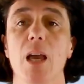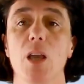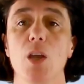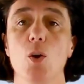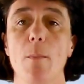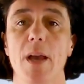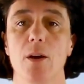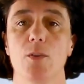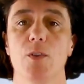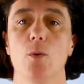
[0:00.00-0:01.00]
You may
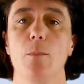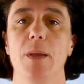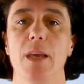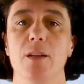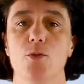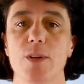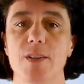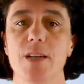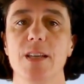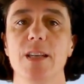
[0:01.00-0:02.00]
also be
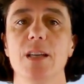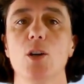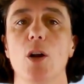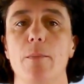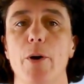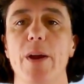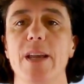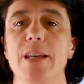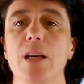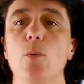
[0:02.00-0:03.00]
interested in
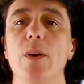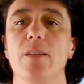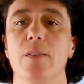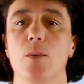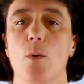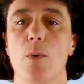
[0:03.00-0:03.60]
collaborating with